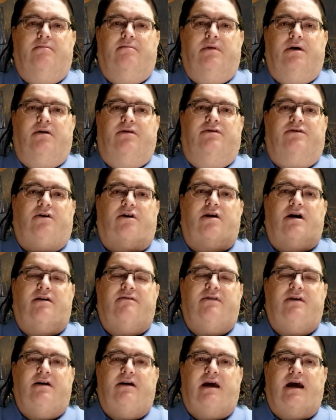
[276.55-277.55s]
You start
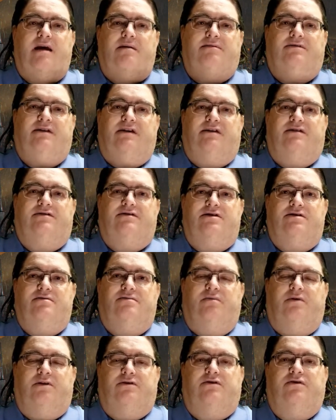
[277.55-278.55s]
every game
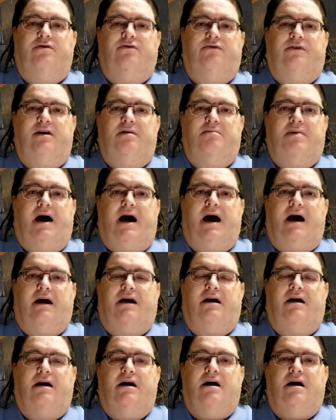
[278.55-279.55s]
session with 2 feedback,